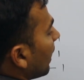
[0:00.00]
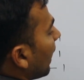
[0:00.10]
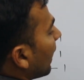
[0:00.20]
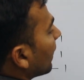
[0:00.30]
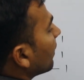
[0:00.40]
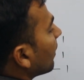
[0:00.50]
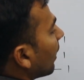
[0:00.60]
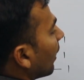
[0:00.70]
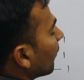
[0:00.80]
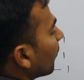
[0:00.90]
n,
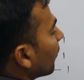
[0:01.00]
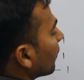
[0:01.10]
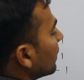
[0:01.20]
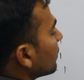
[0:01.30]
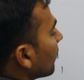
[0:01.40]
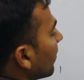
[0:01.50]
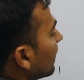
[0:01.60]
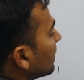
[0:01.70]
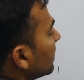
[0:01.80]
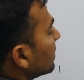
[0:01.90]
and for this
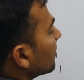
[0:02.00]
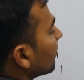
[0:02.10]
one it is